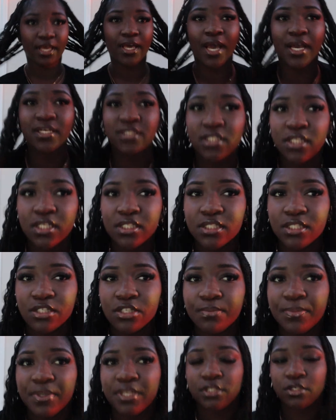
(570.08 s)
guys, it looks a
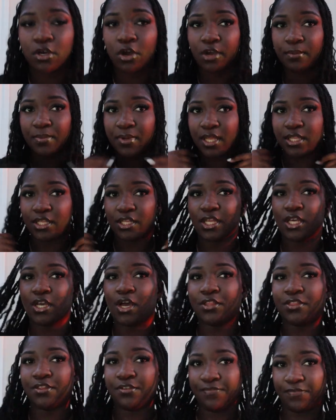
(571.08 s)
little bit dark, but I literally
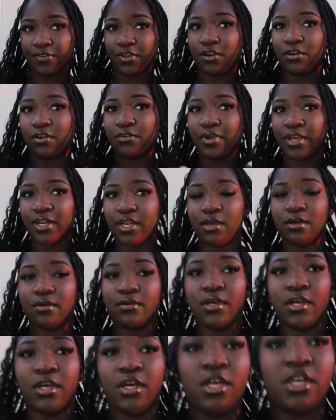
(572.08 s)
got the fit on right
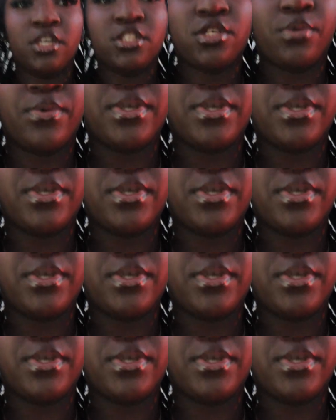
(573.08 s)
now. So